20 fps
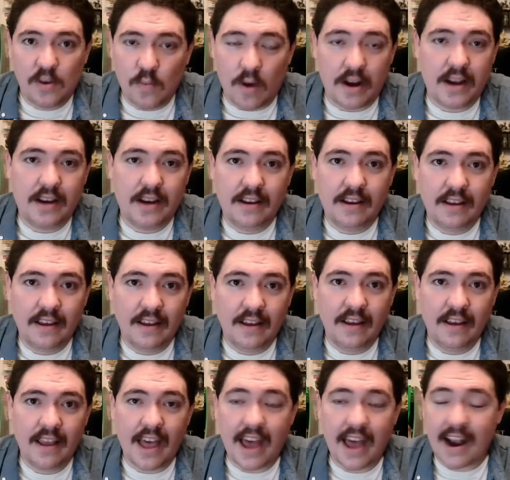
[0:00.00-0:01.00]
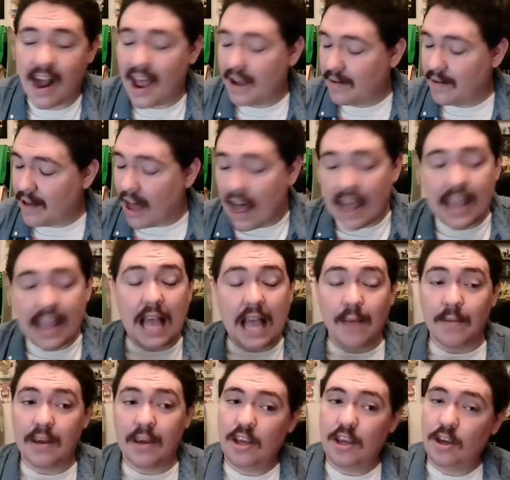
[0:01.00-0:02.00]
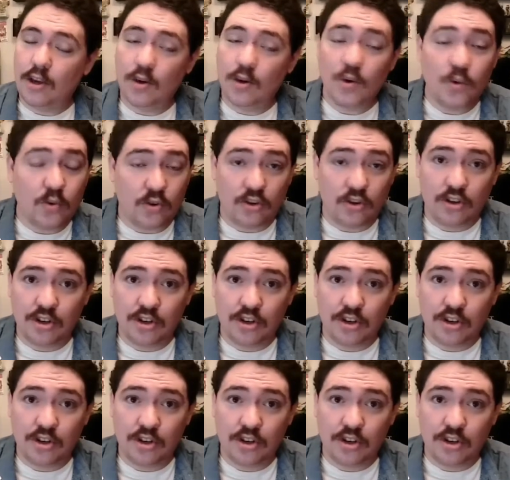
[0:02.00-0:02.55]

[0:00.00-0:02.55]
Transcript: it. And I am a huge